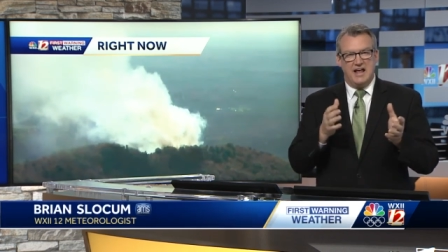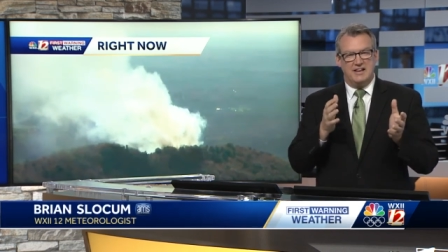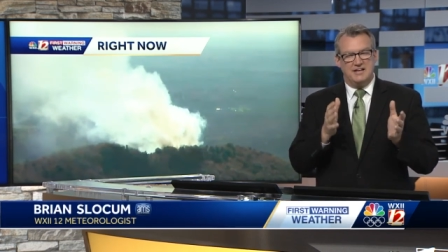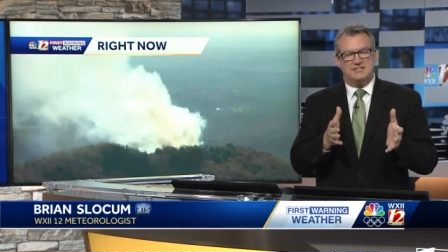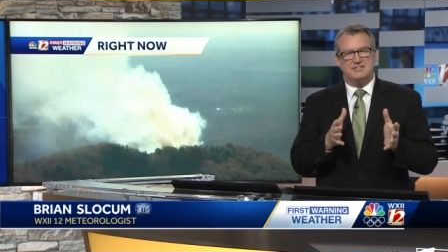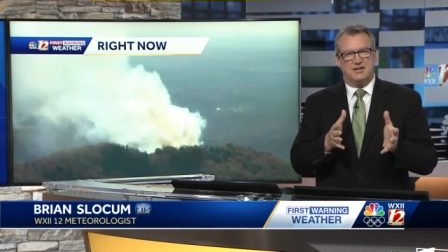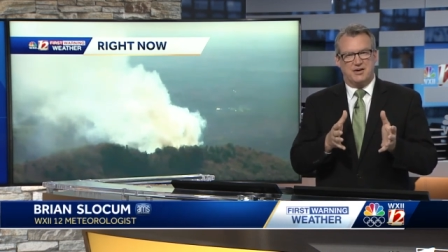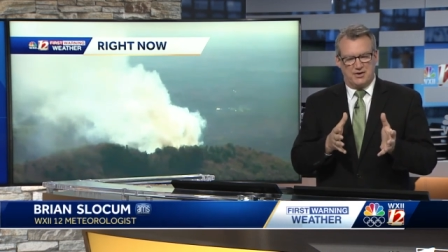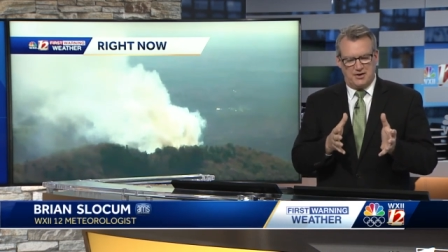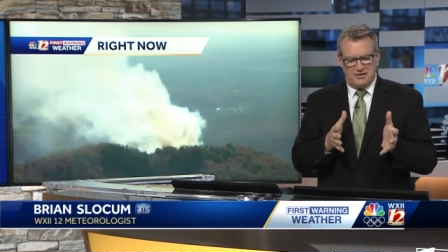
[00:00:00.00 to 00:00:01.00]
This is a
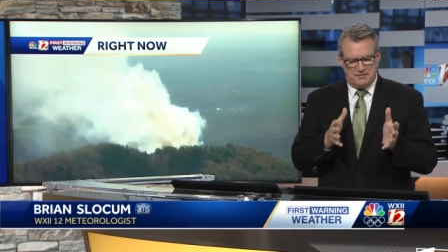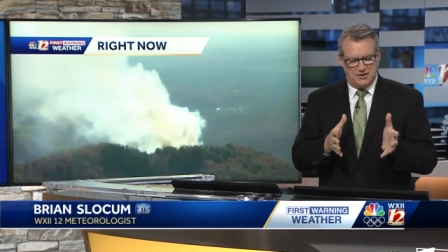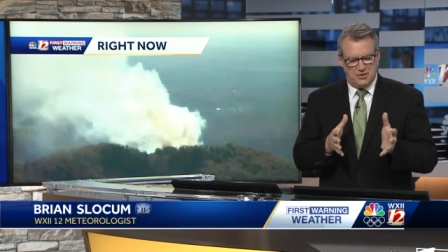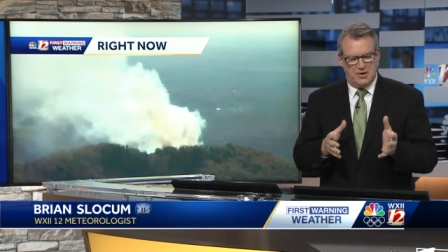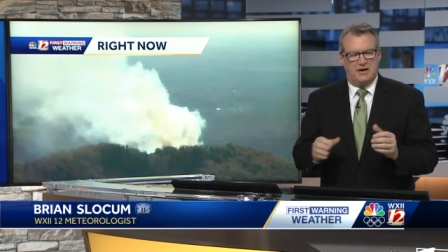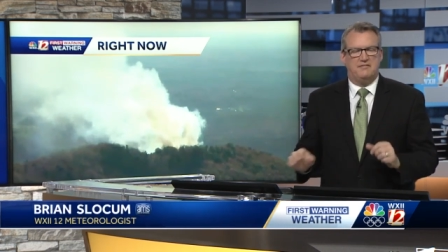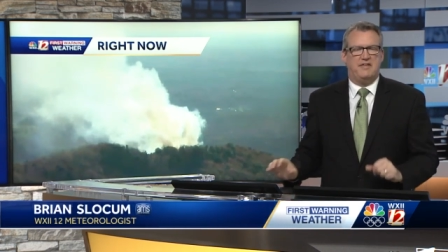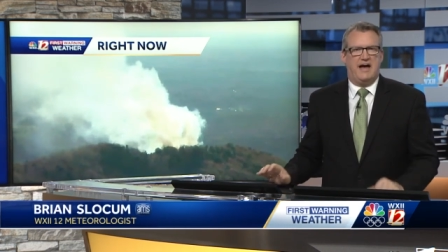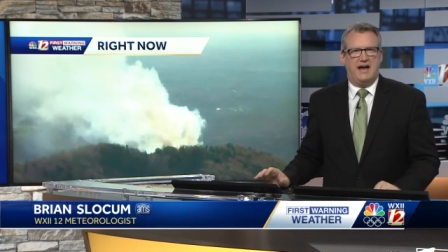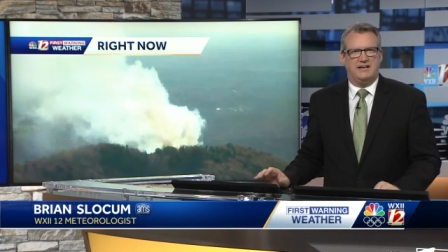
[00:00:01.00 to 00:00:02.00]
current view of
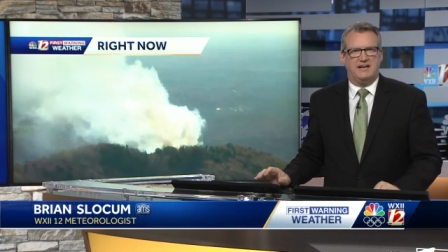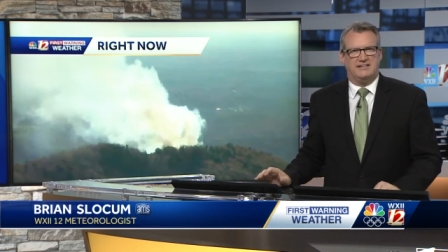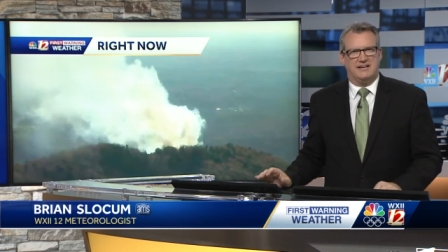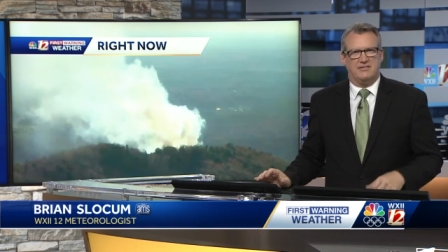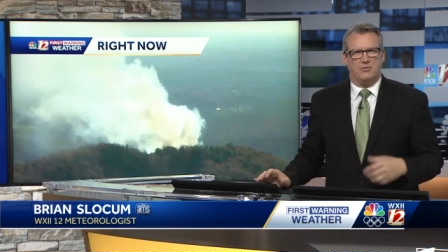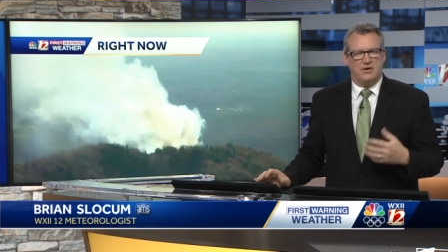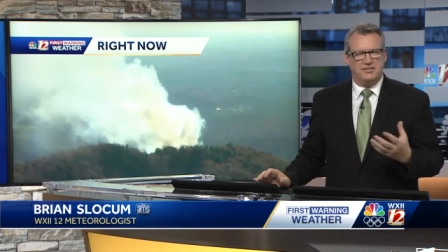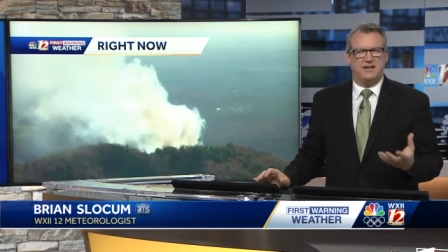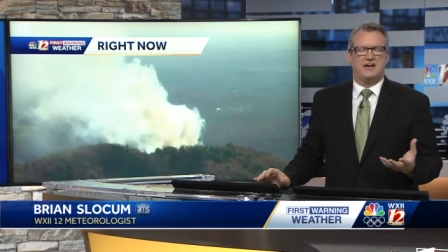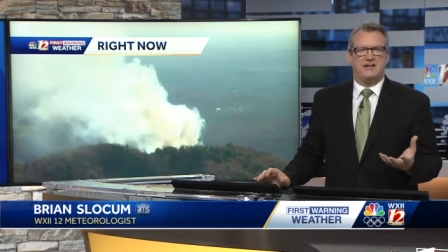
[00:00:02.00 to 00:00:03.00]
that, and uh, one
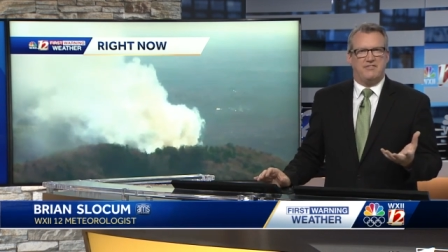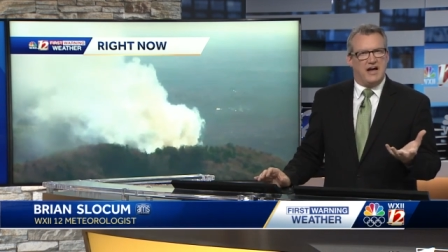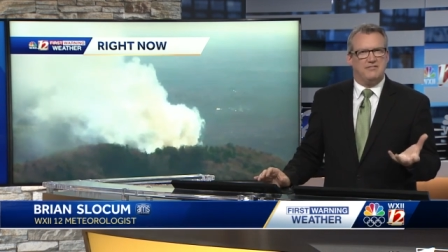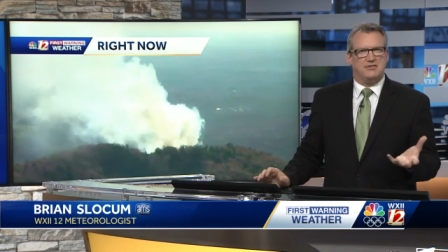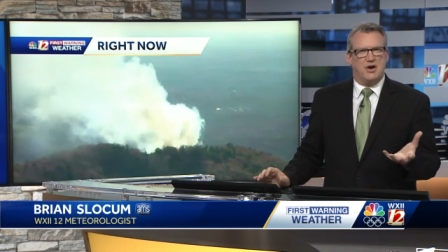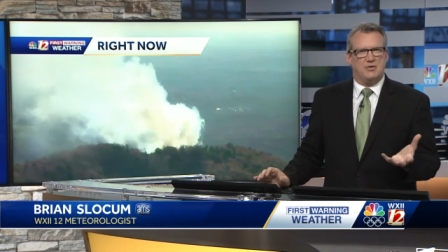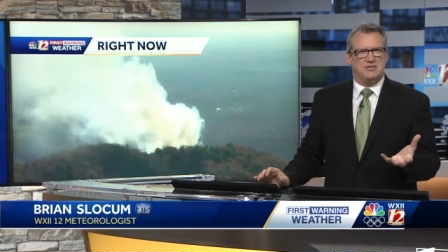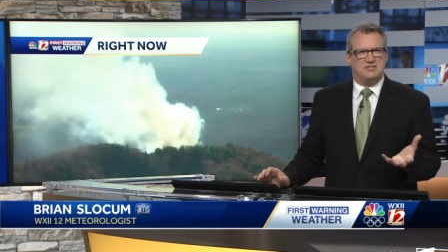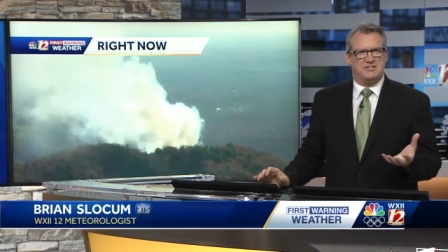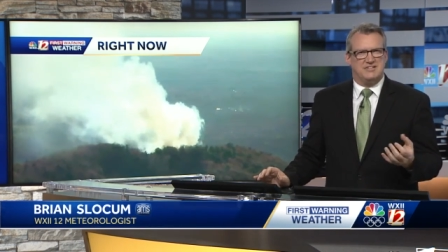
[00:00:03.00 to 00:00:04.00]
thing I have
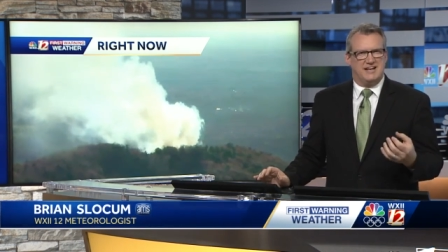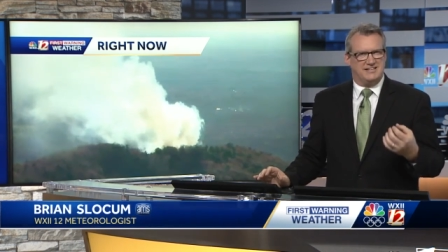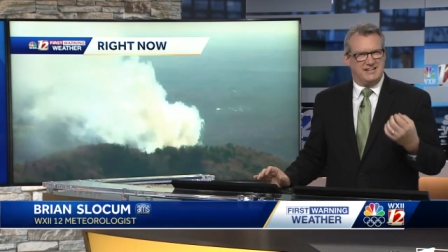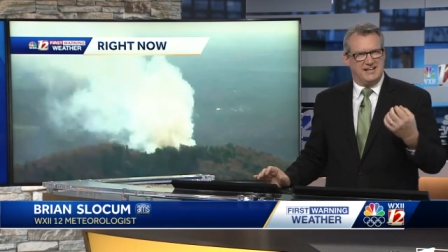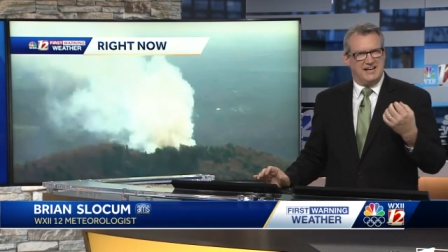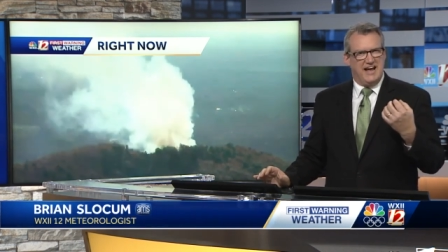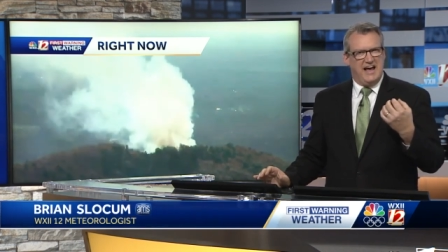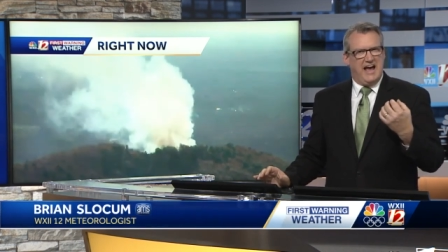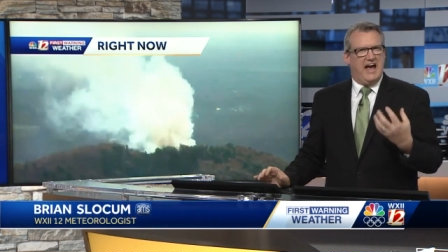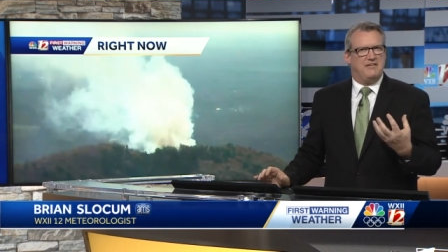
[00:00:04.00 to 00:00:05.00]
noticed is that the
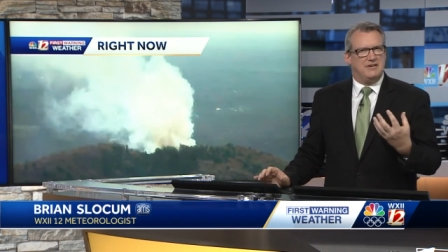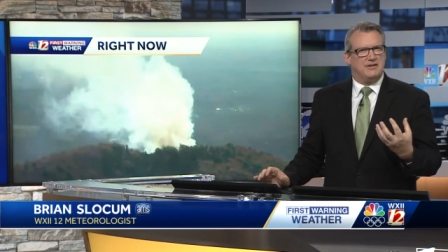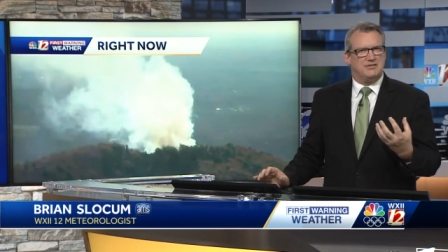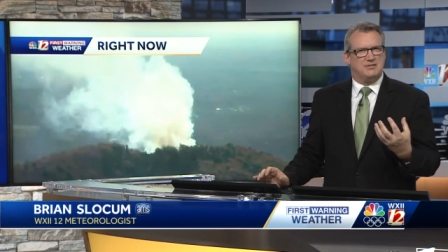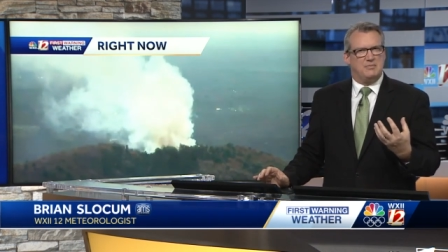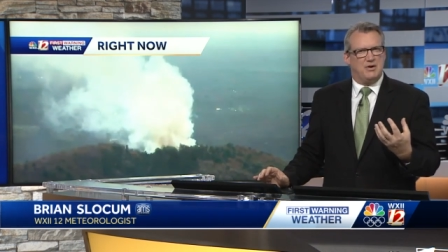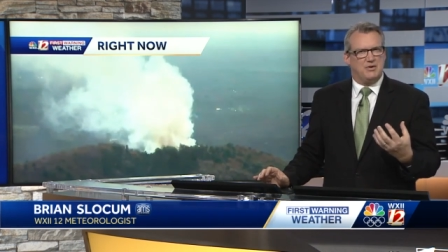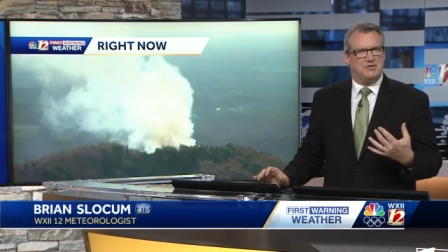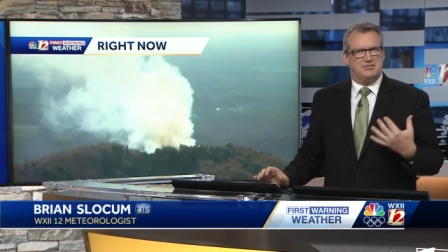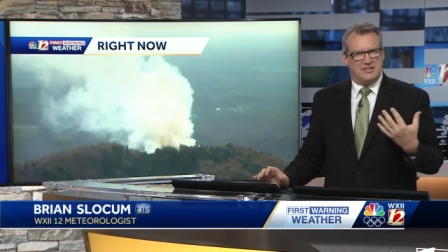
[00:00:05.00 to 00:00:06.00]
heavier
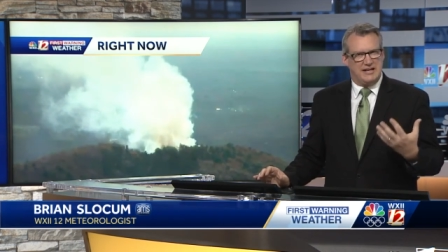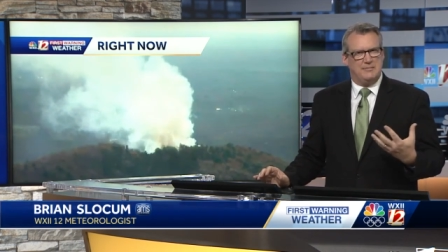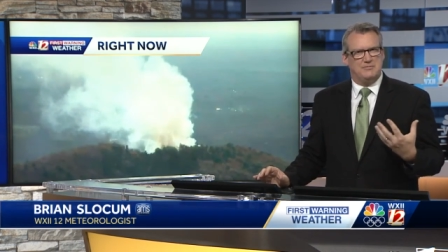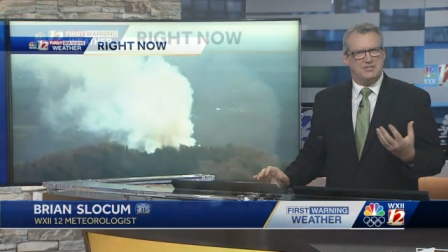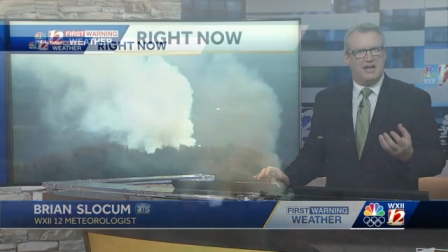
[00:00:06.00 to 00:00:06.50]
smoke seems